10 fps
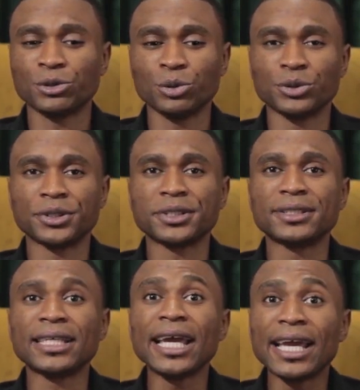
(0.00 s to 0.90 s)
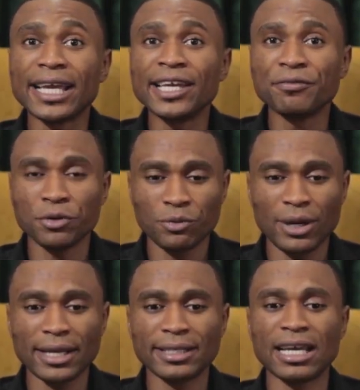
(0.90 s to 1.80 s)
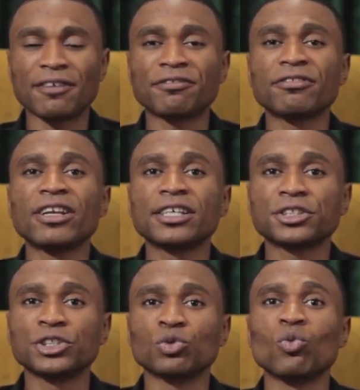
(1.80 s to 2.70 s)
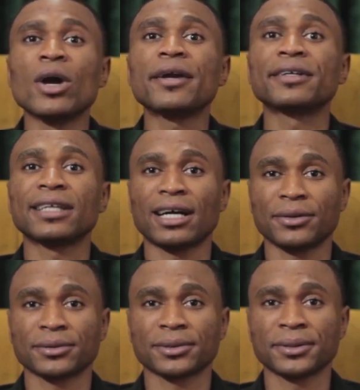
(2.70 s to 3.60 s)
to stay even when their flesh is wearied out,